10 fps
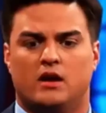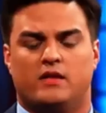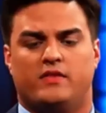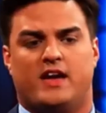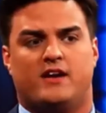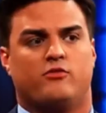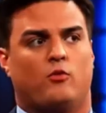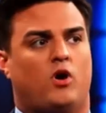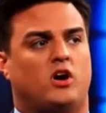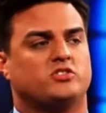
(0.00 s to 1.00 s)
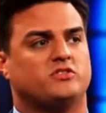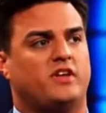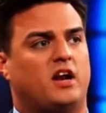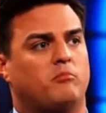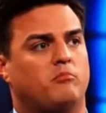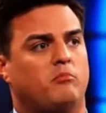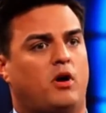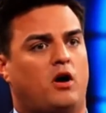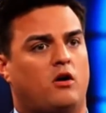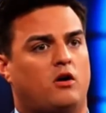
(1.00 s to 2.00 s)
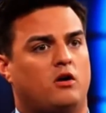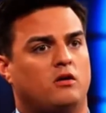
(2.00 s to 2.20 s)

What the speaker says: They have the watch that I bought her,